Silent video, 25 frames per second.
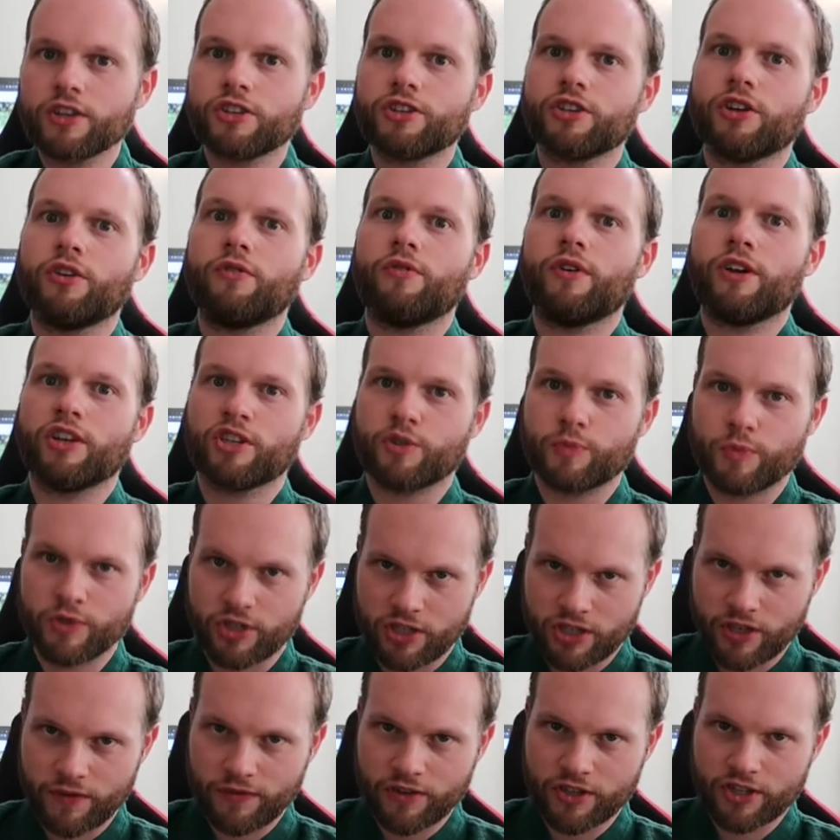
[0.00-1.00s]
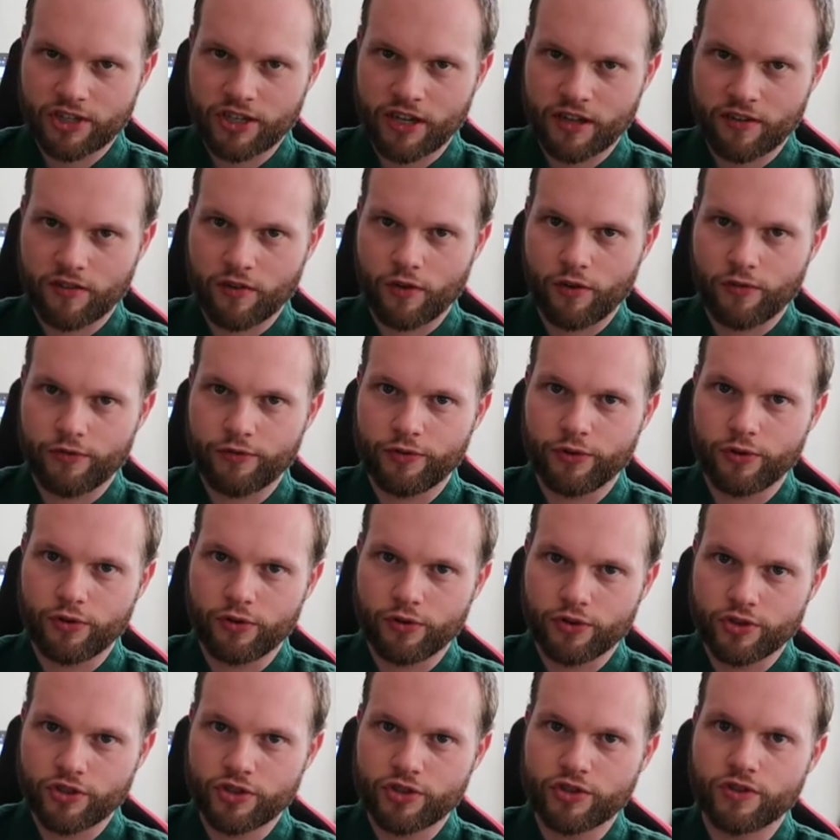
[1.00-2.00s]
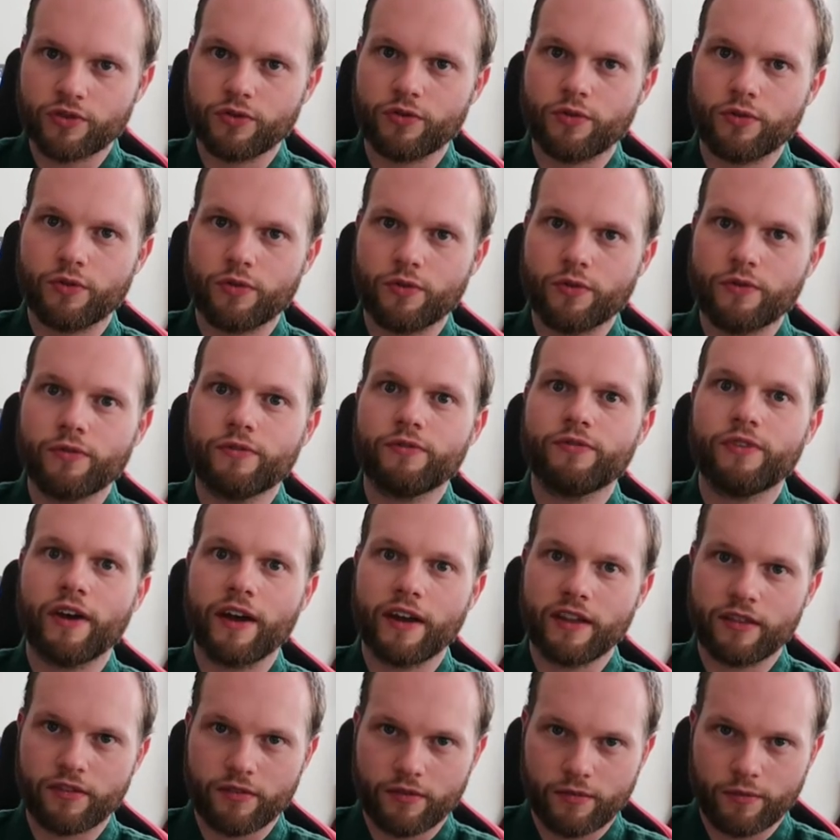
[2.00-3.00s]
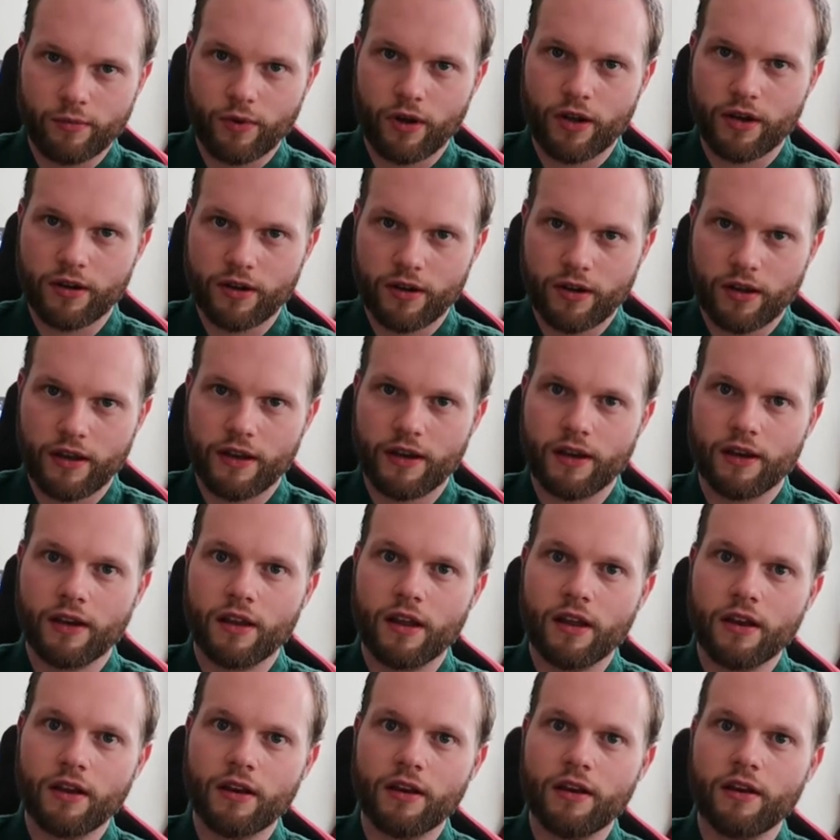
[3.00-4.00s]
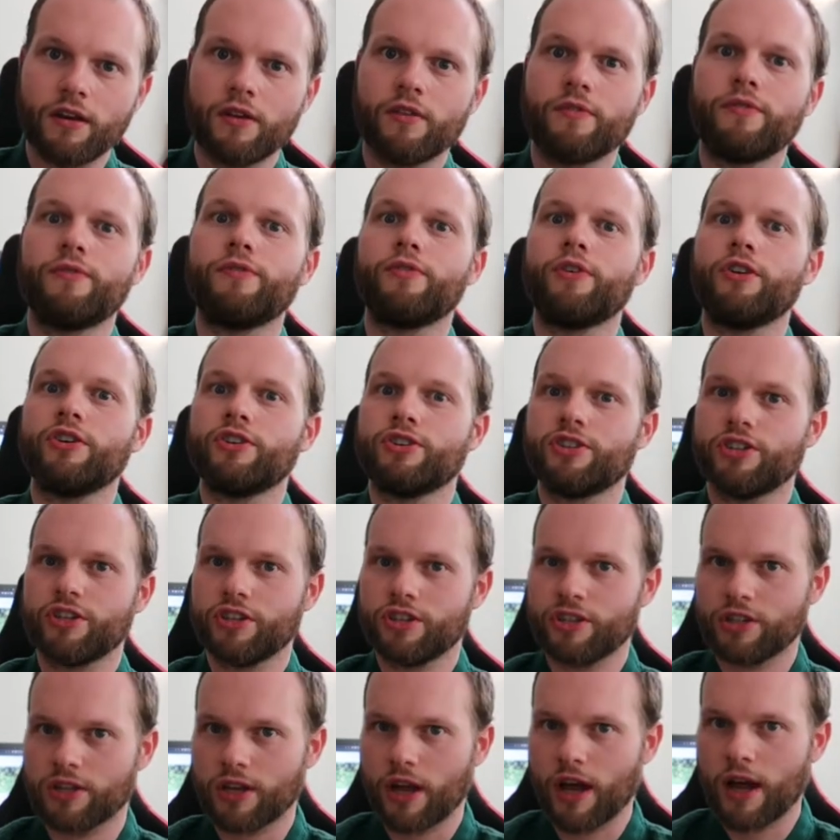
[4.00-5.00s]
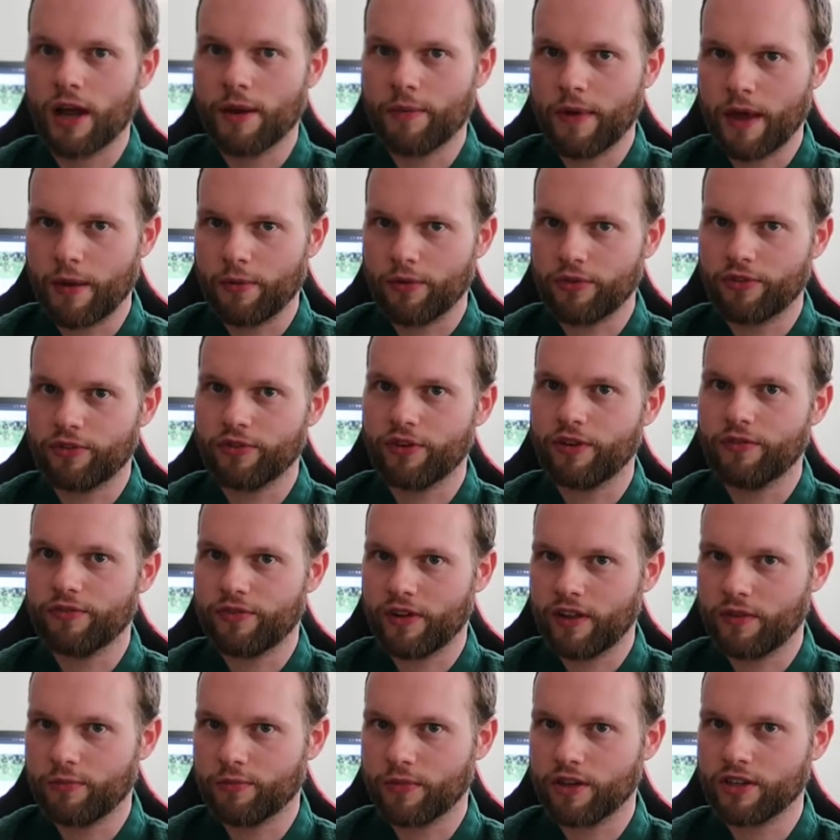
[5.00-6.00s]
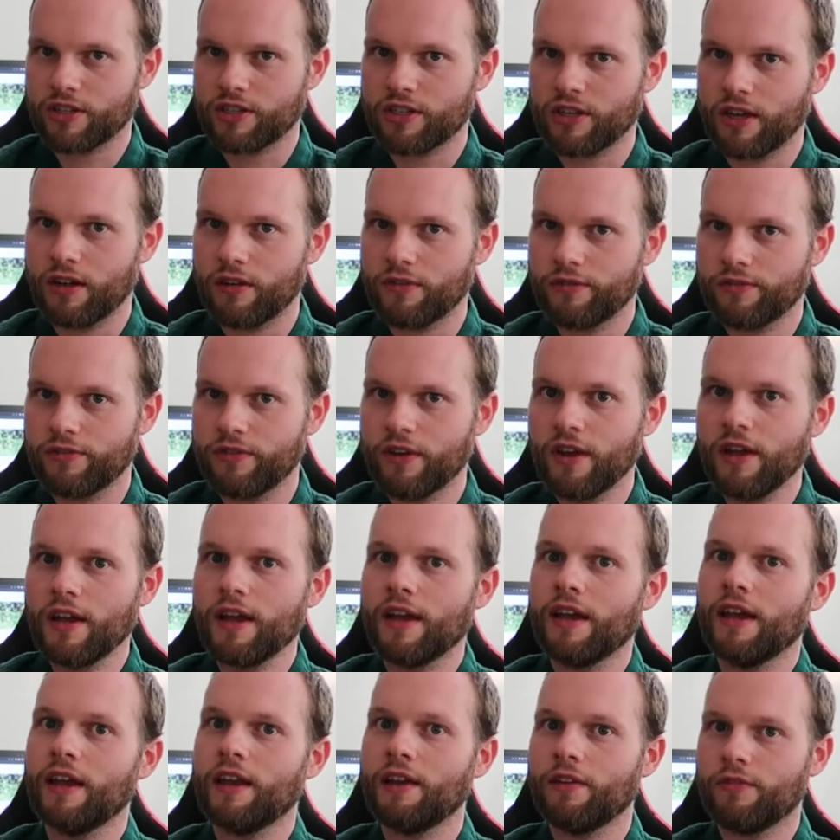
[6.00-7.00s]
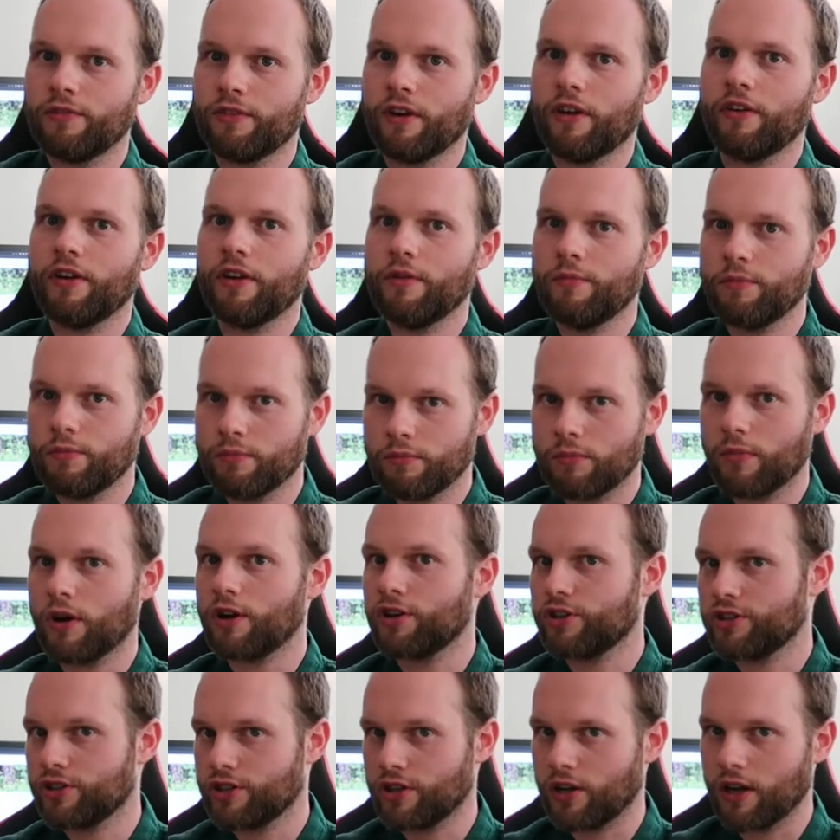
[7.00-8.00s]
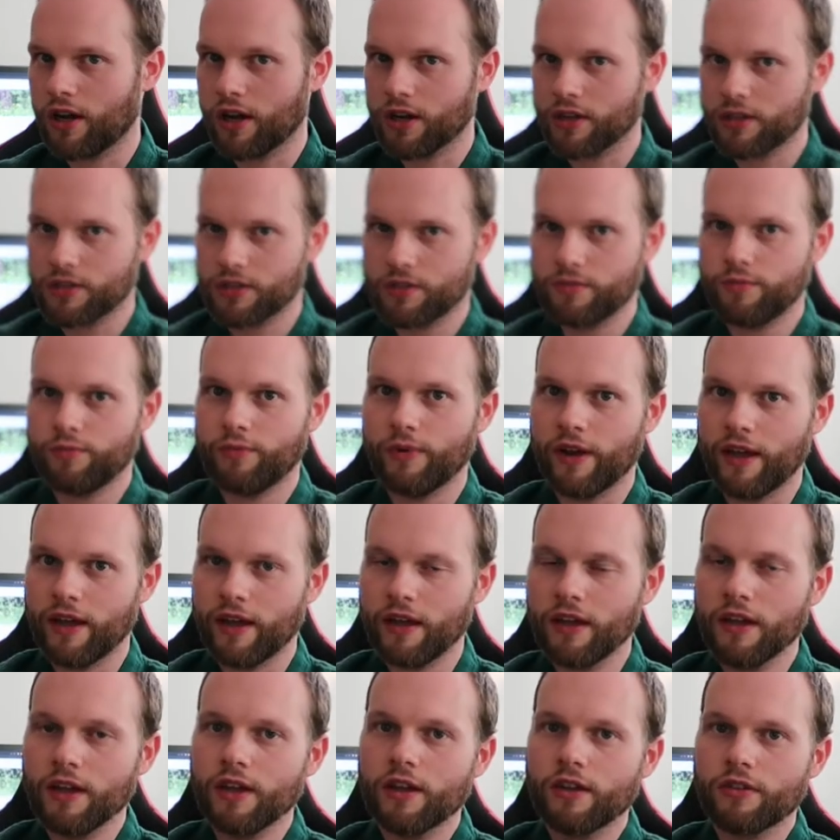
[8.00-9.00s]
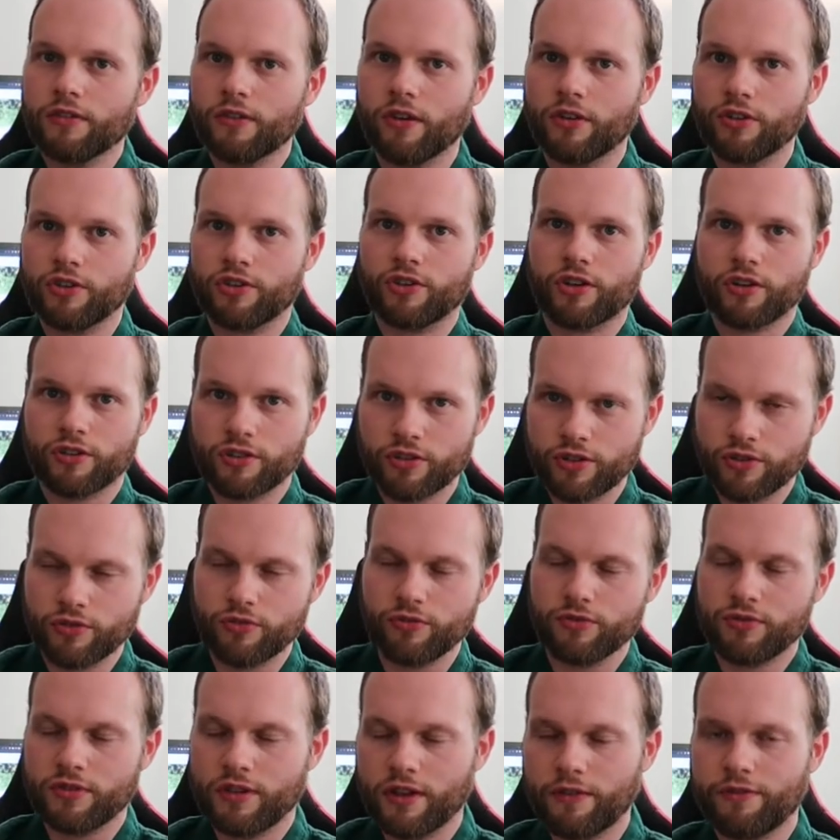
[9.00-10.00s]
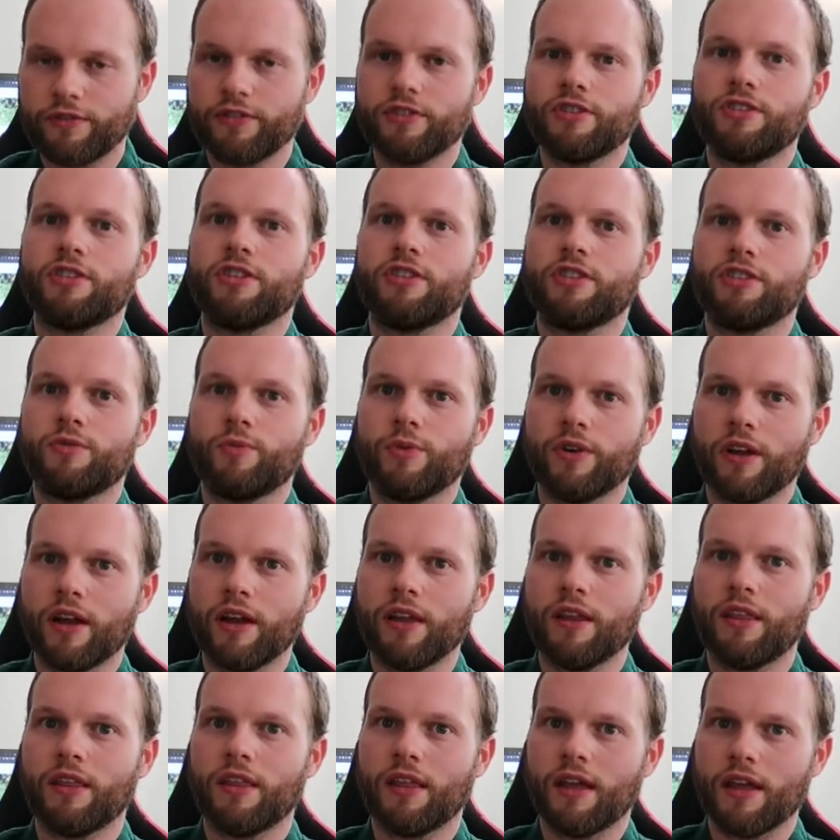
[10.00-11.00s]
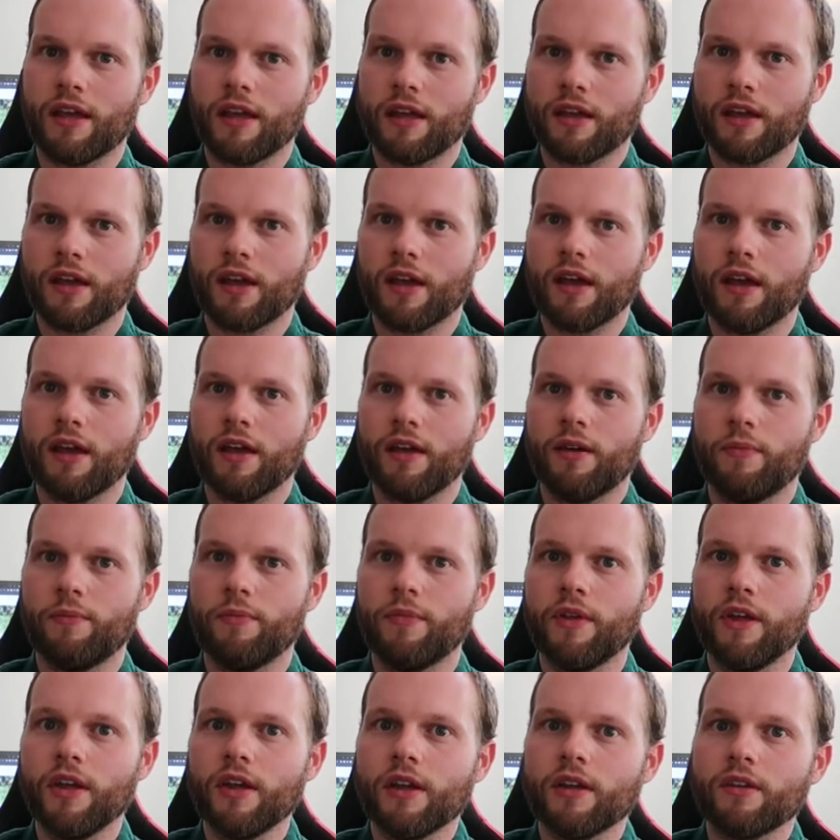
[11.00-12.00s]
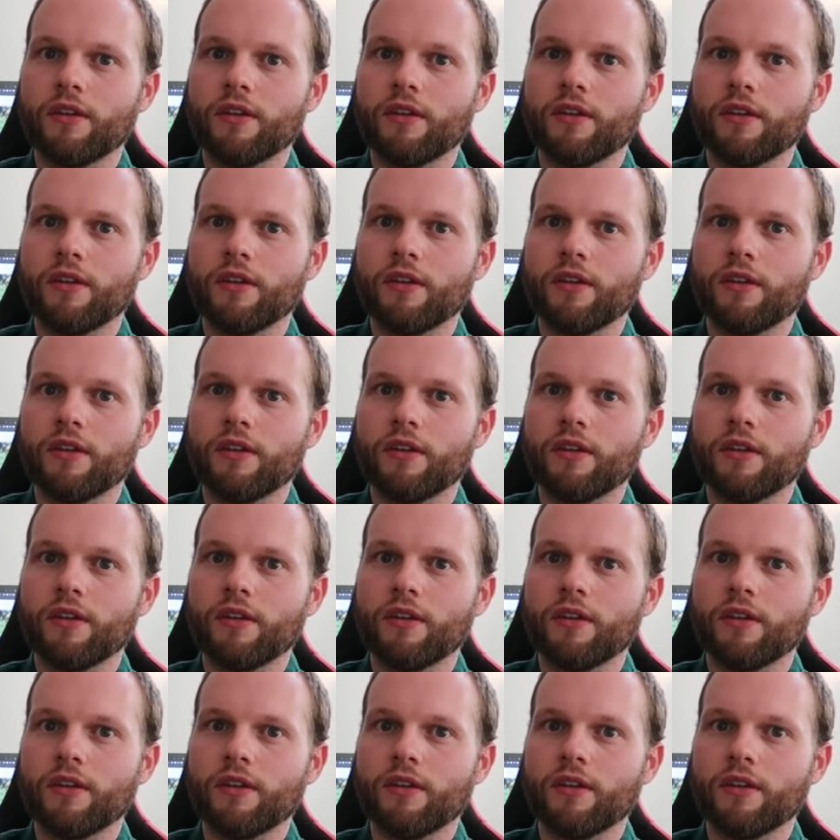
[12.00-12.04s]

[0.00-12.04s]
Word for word: So a specific set of rules to fight one and another versus I'm able to defend myself in a very martial arts way. Those are two differences which I think um,